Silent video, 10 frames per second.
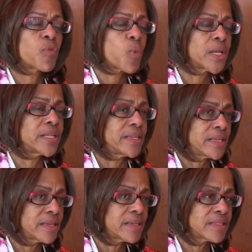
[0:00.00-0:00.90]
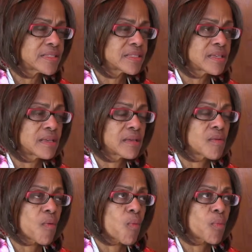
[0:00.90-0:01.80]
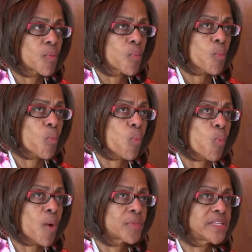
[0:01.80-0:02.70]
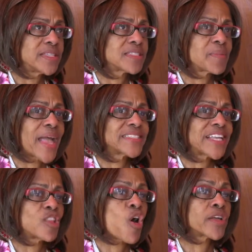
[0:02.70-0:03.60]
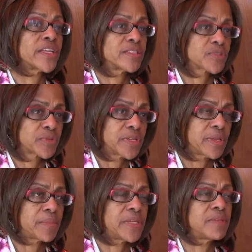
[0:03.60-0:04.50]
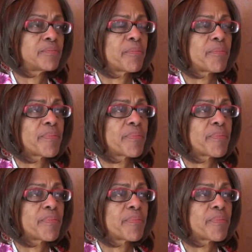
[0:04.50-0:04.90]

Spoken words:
of what it is, womanism has a long history. I mean,